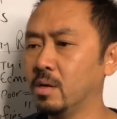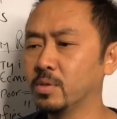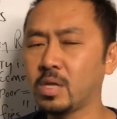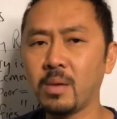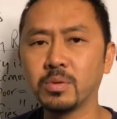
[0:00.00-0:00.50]

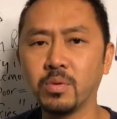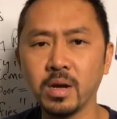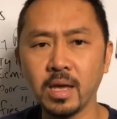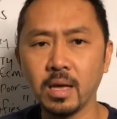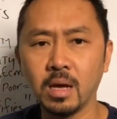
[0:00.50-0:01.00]
stopped
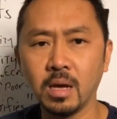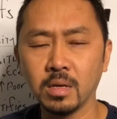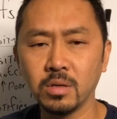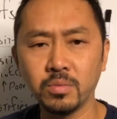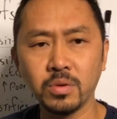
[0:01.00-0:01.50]
wearing
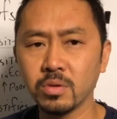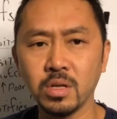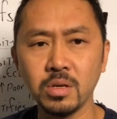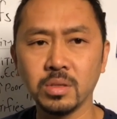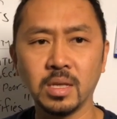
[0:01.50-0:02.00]
Goodwill
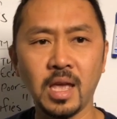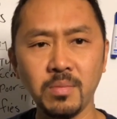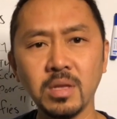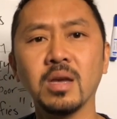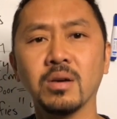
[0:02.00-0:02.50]
clothes and
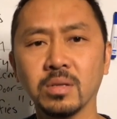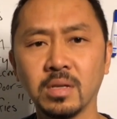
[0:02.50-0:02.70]
hand-me-downs,